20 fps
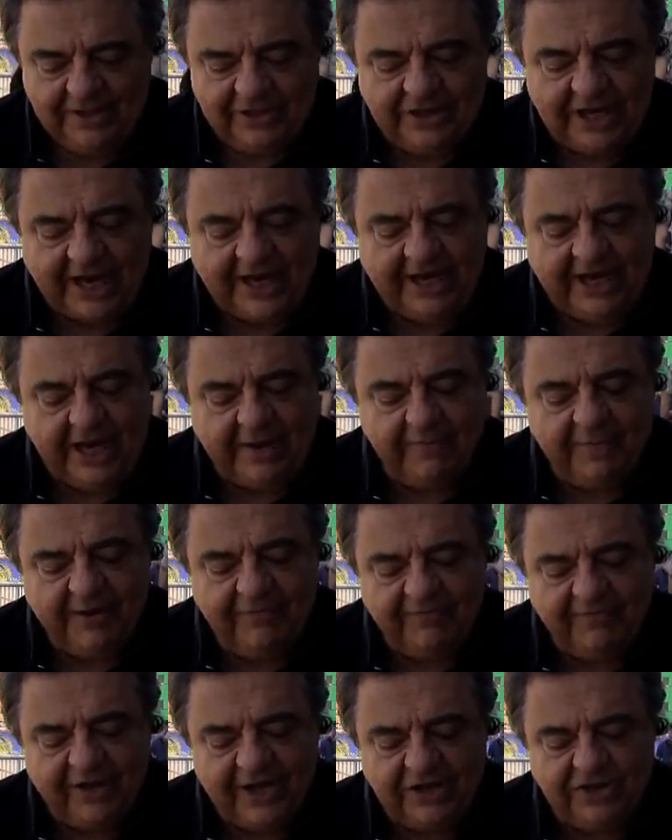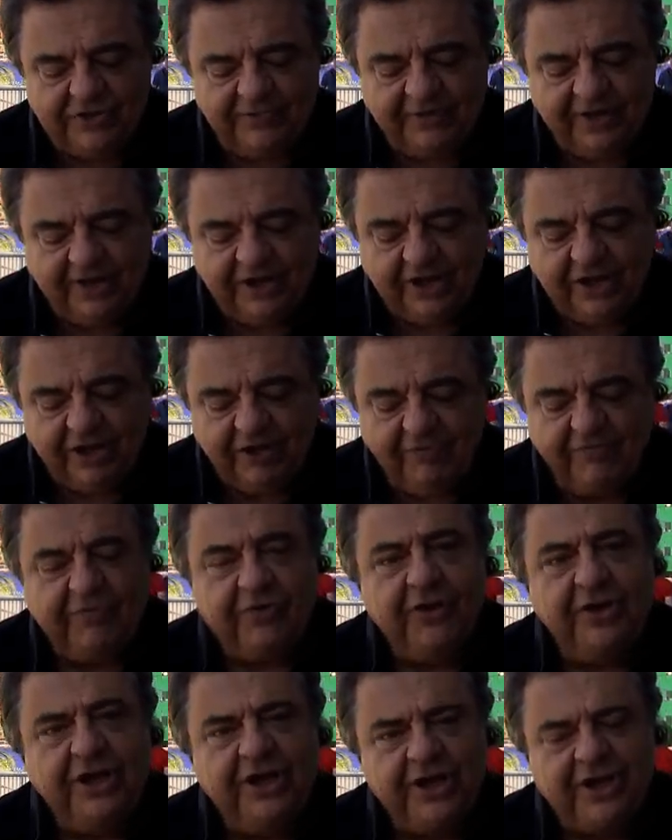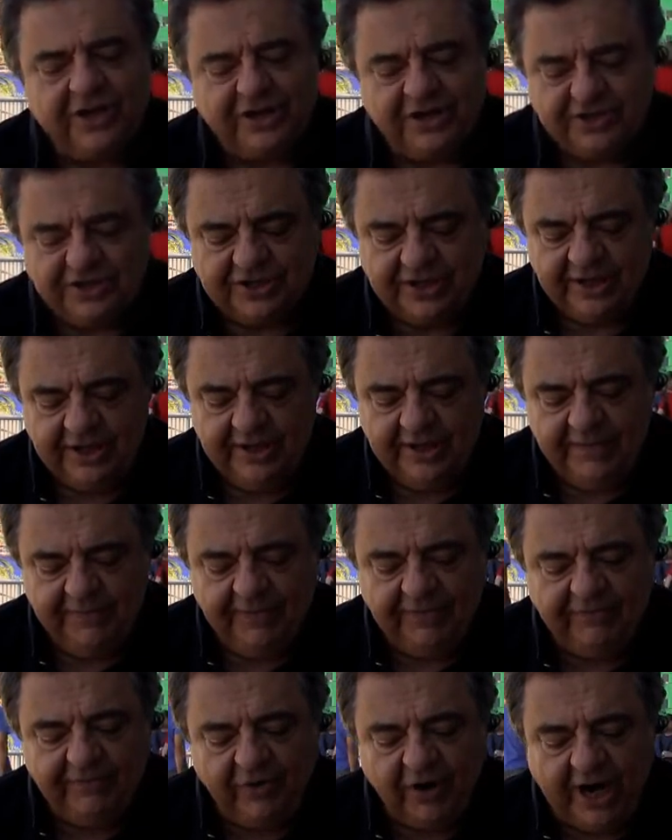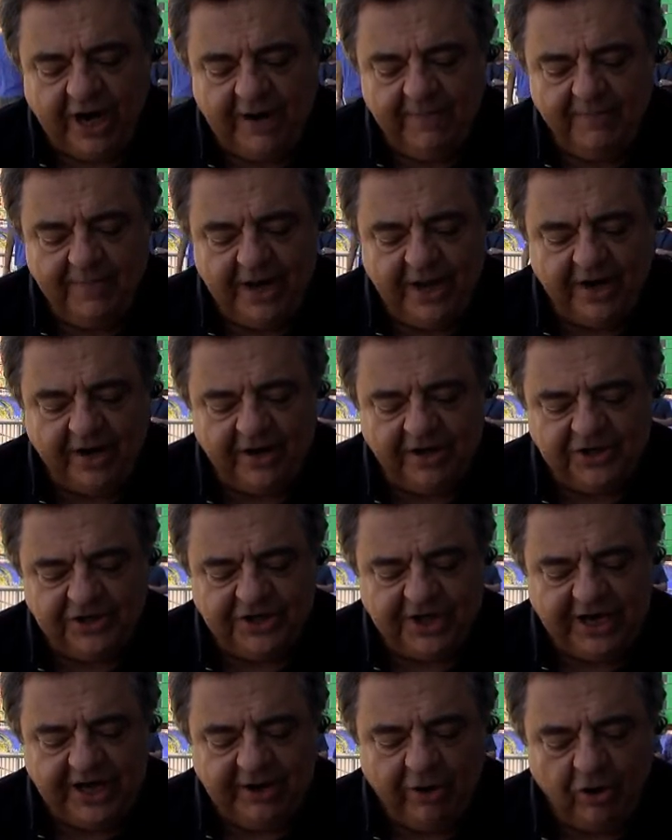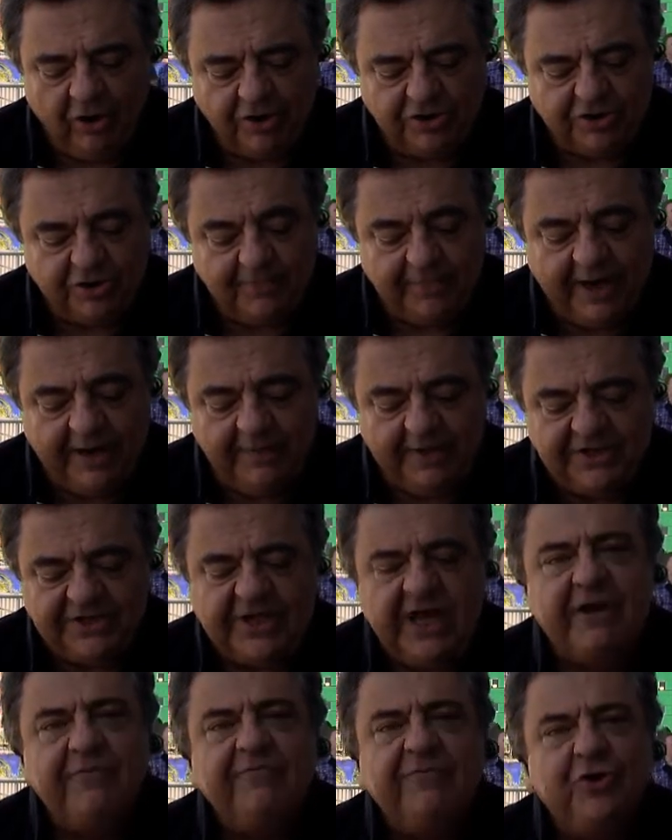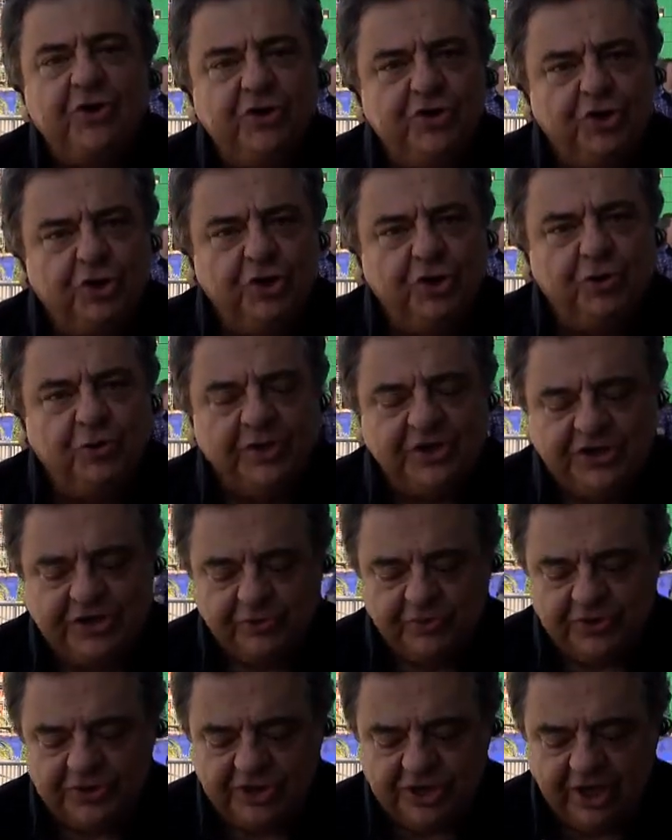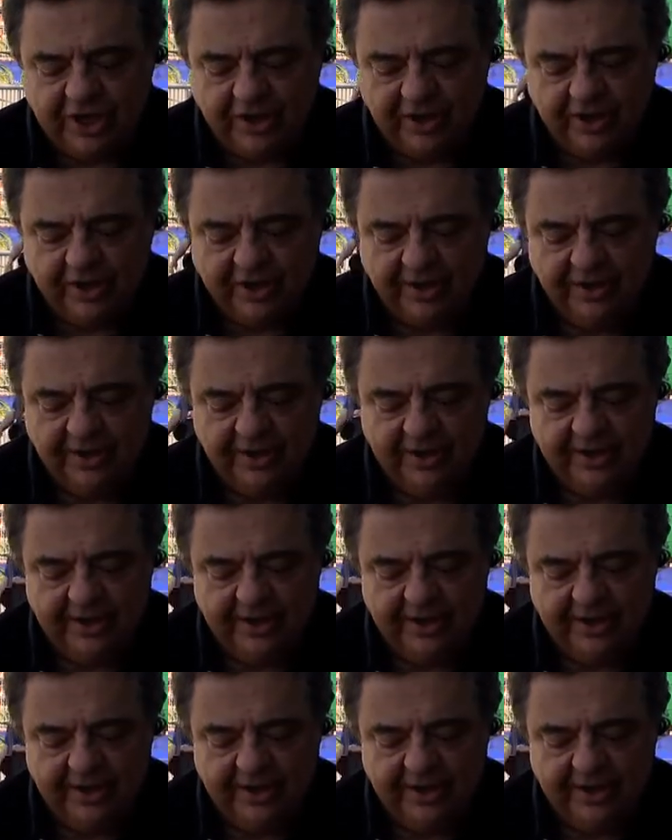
Jackie had been friends with Ildiko for years before I had met her, and she had also babysat for Drew when she was younger.